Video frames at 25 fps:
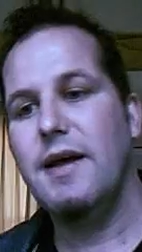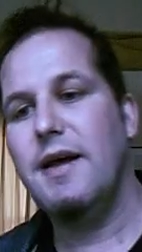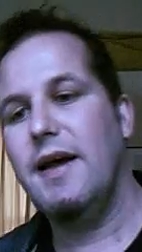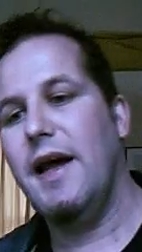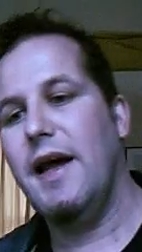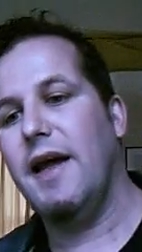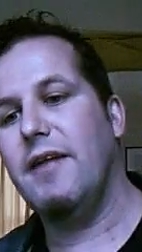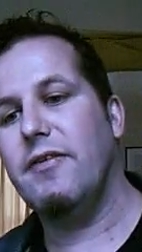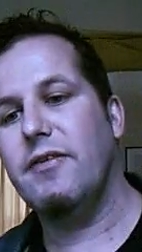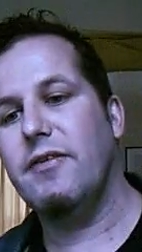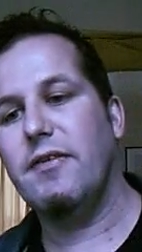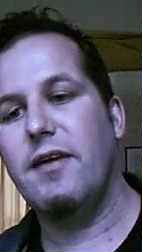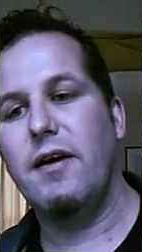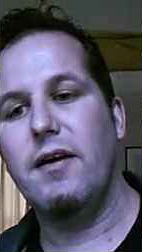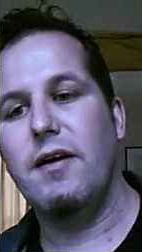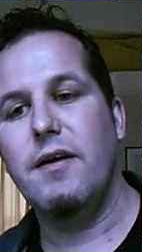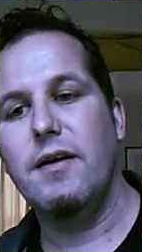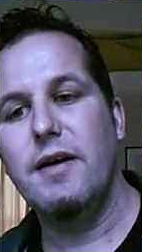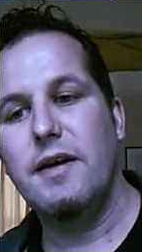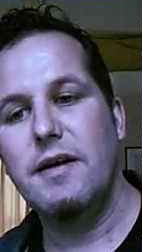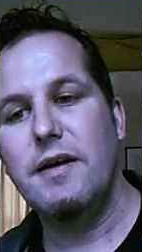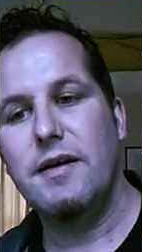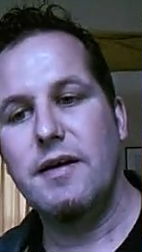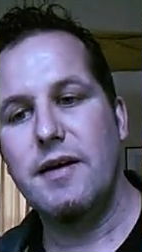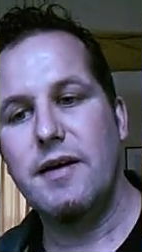And so
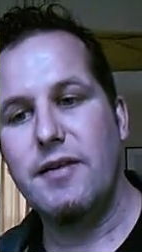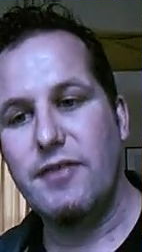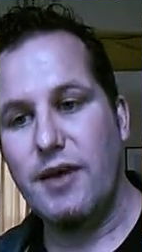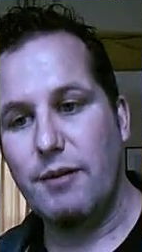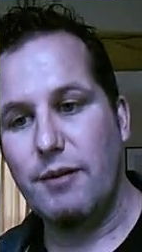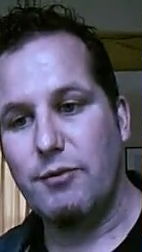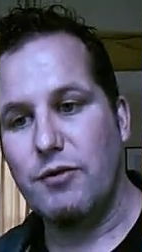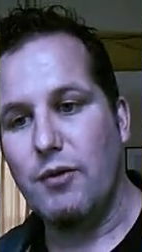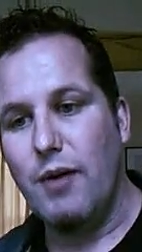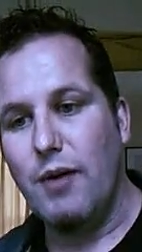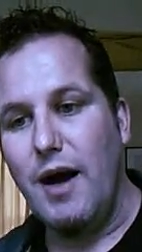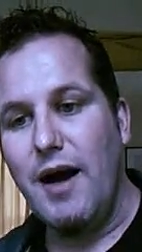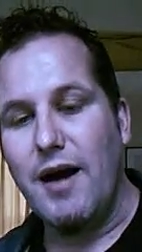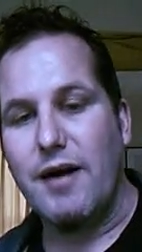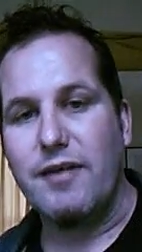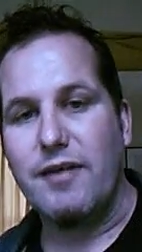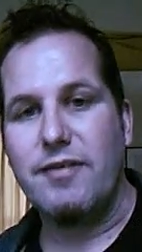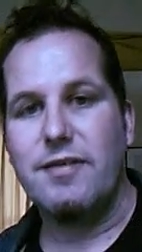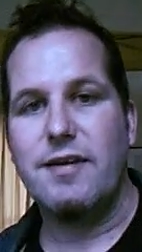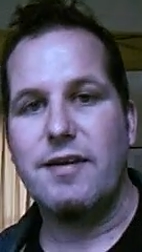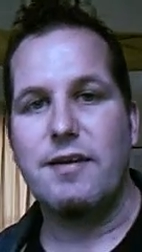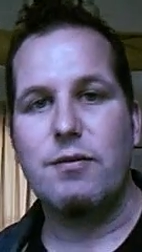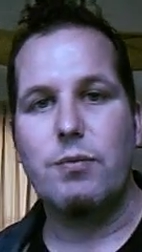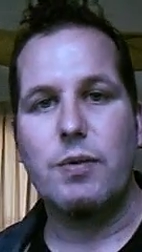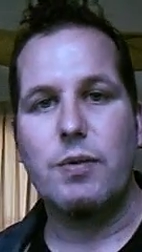it's up to
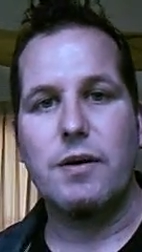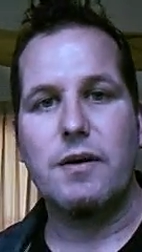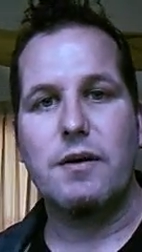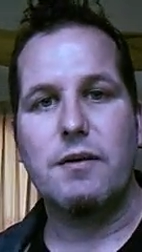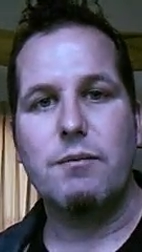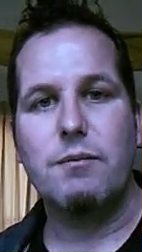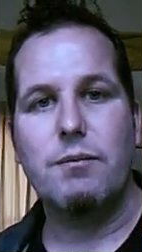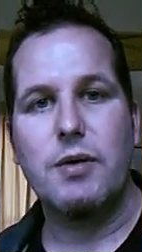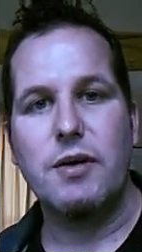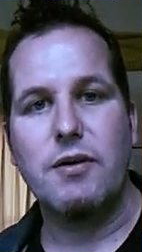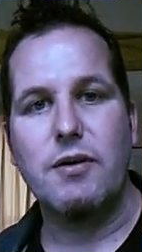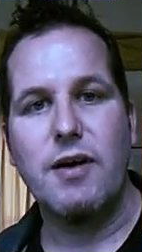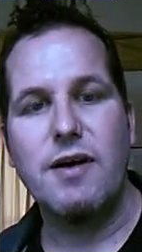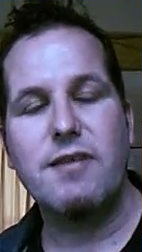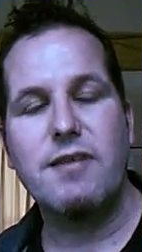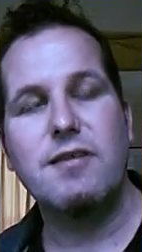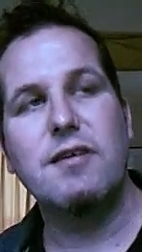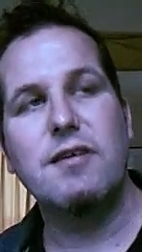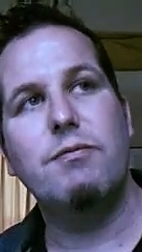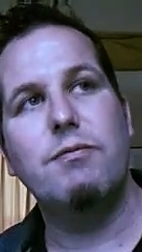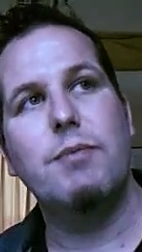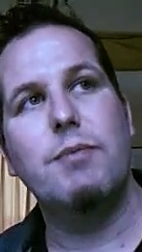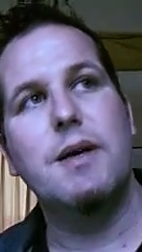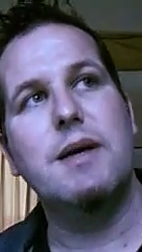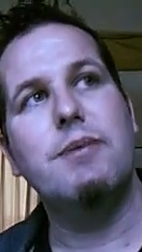us as
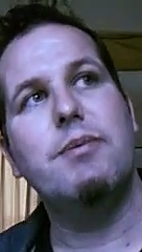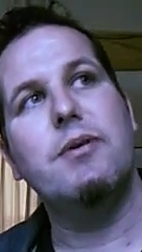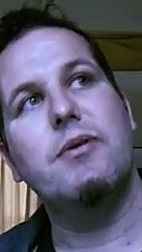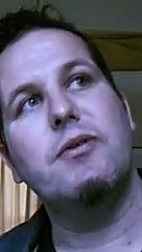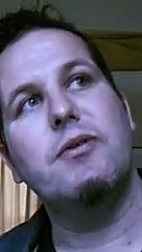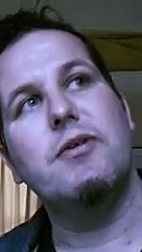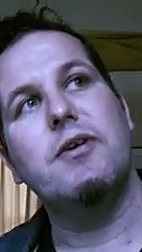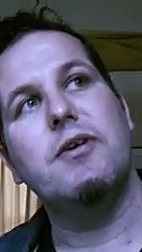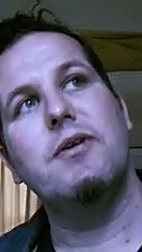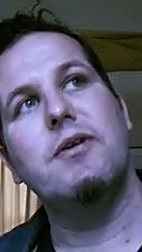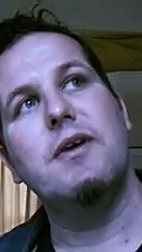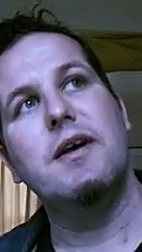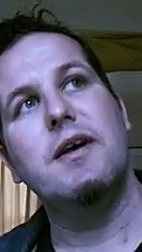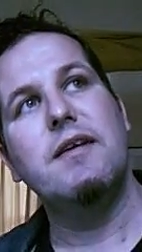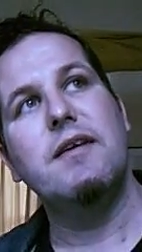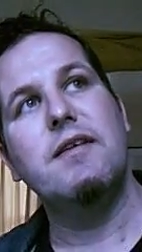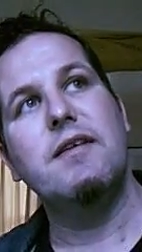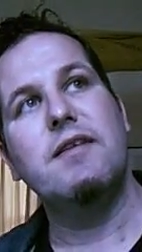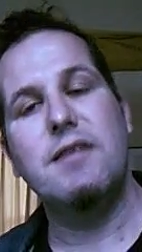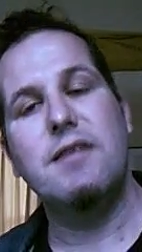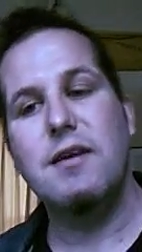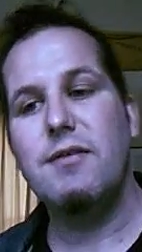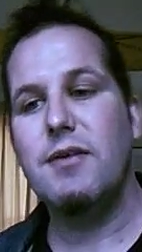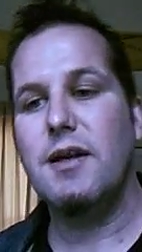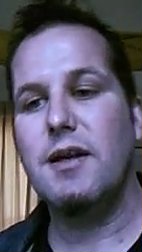progressive people to
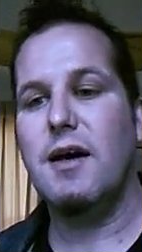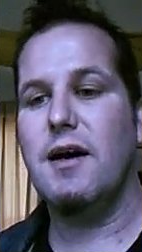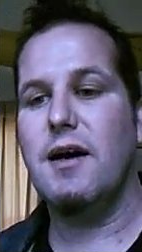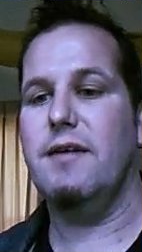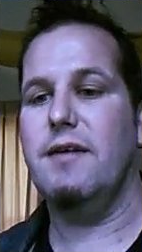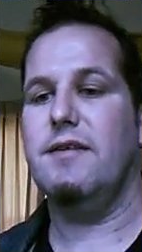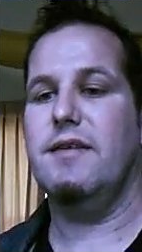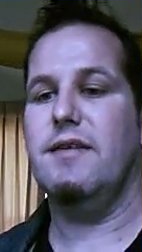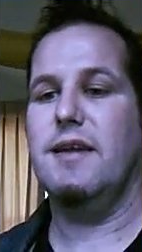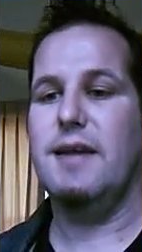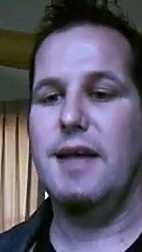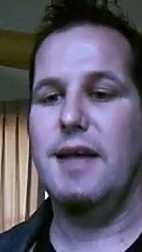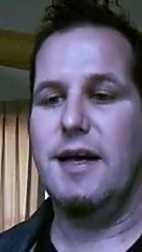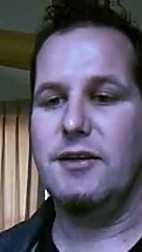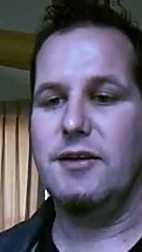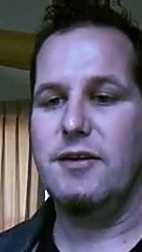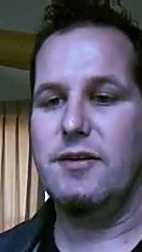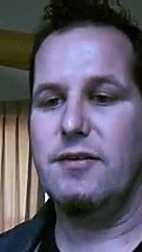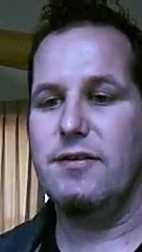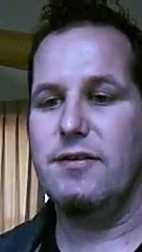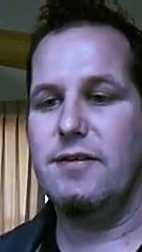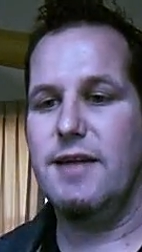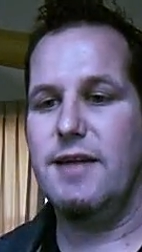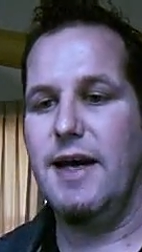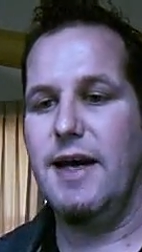civilise the nation
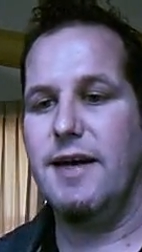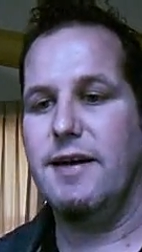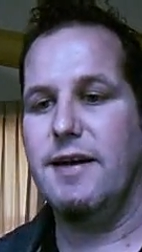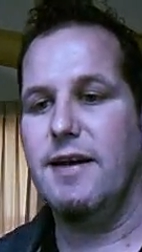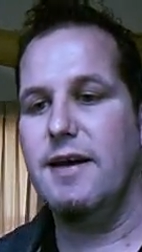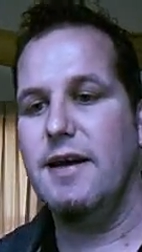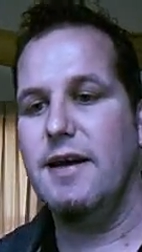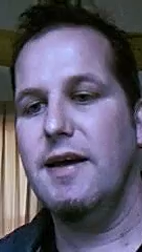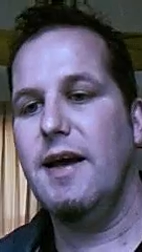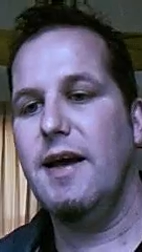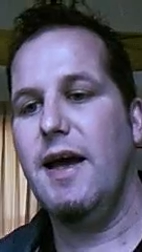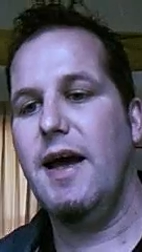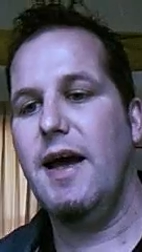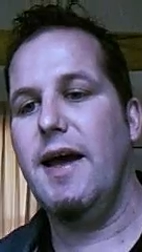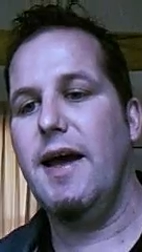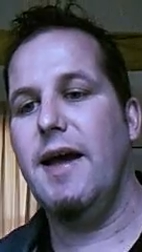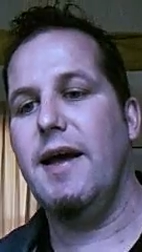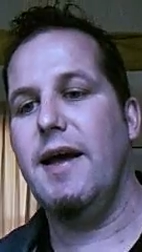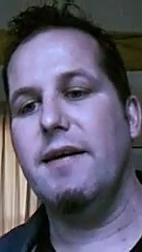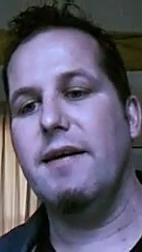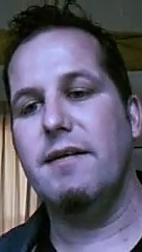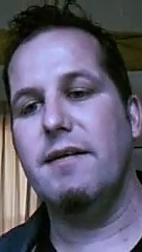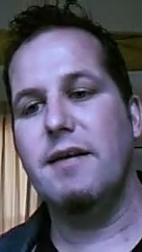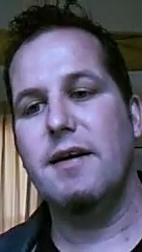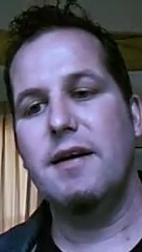state
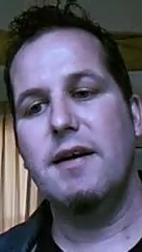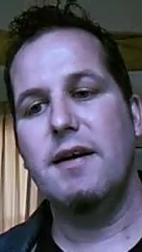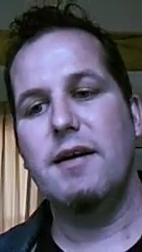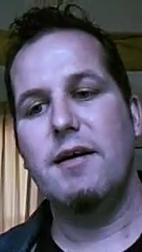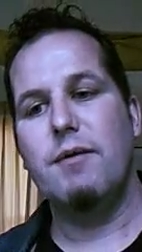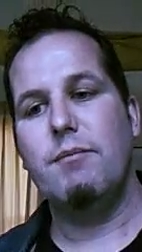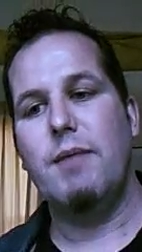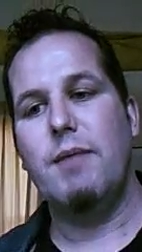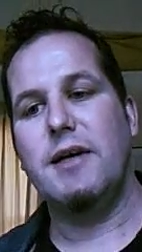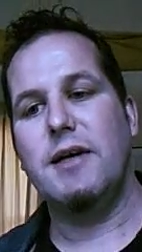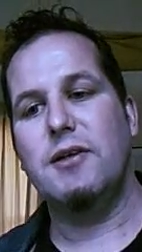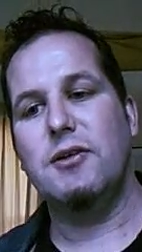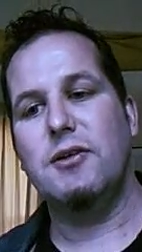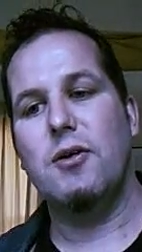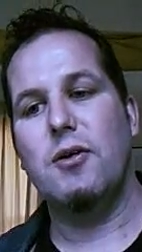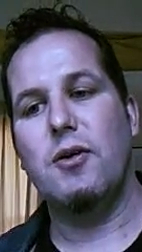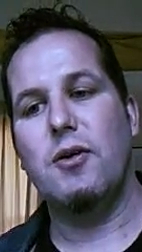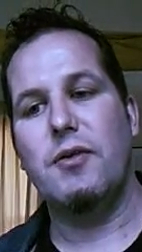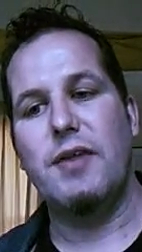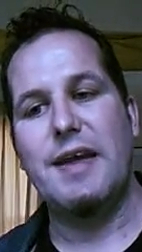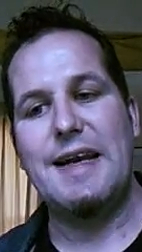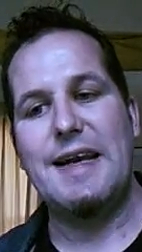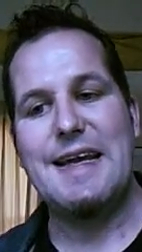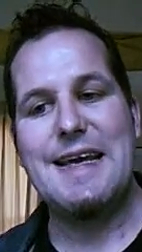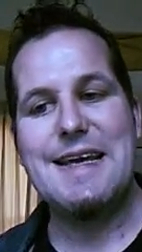and make sure
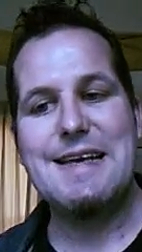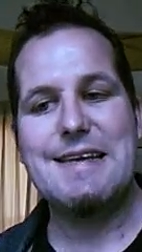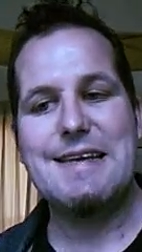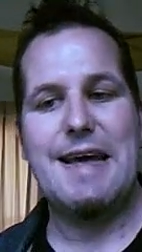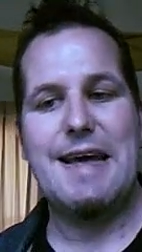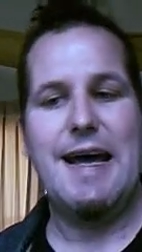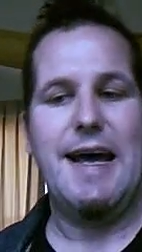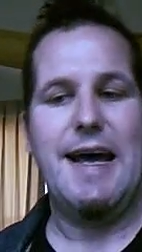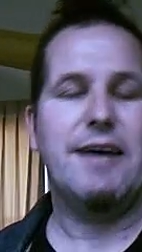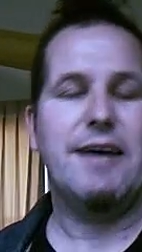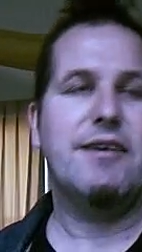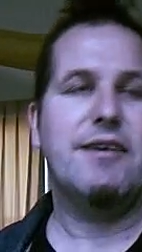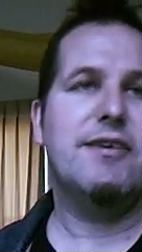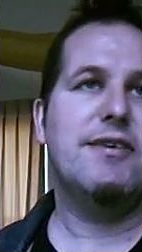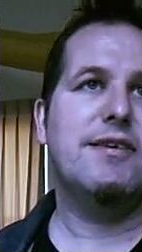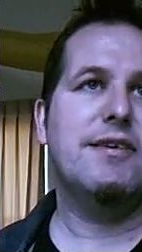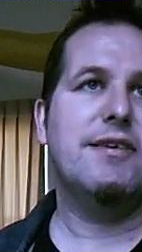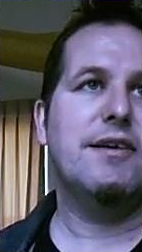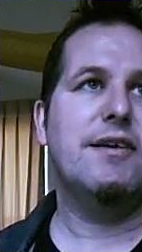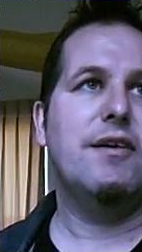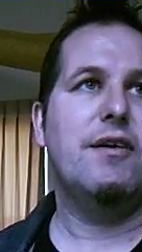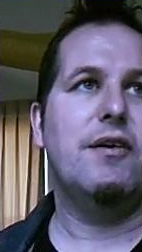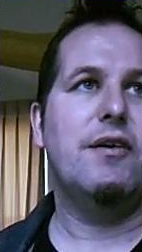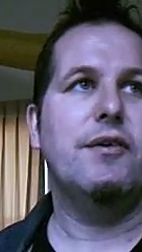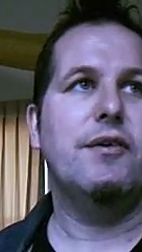that it acts
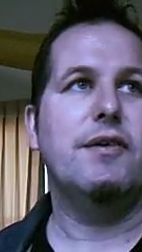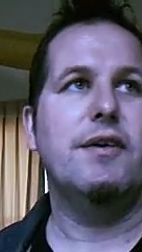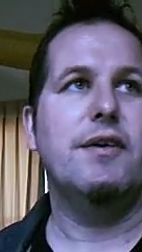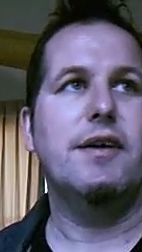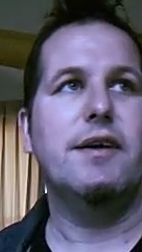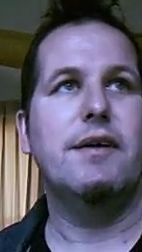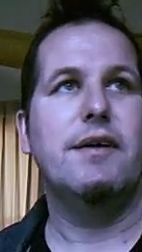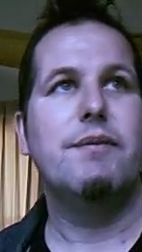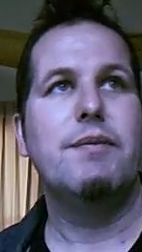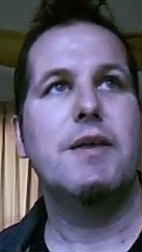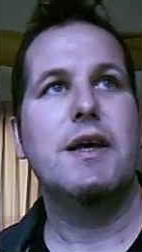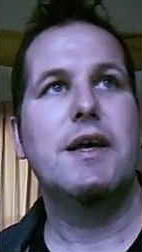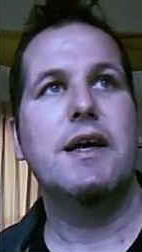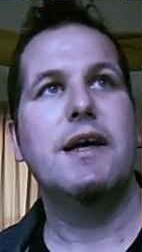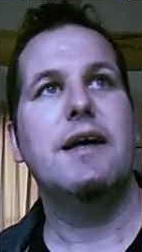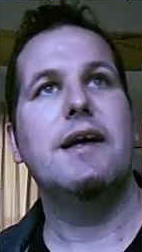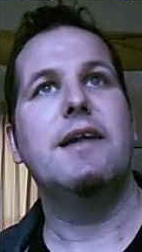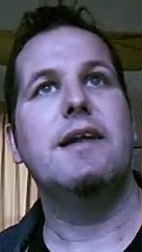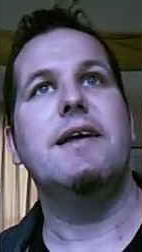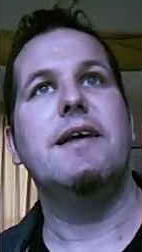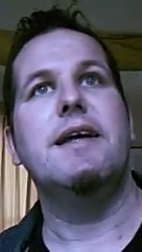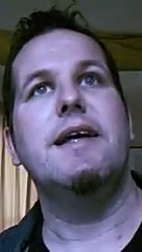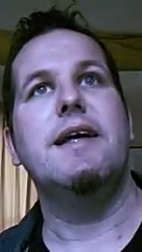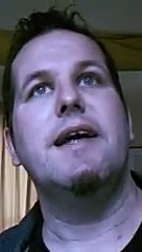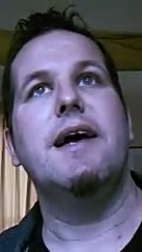on
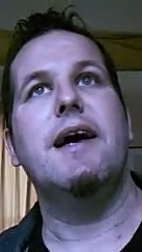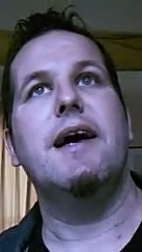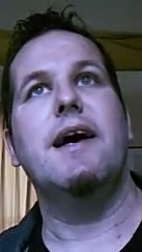the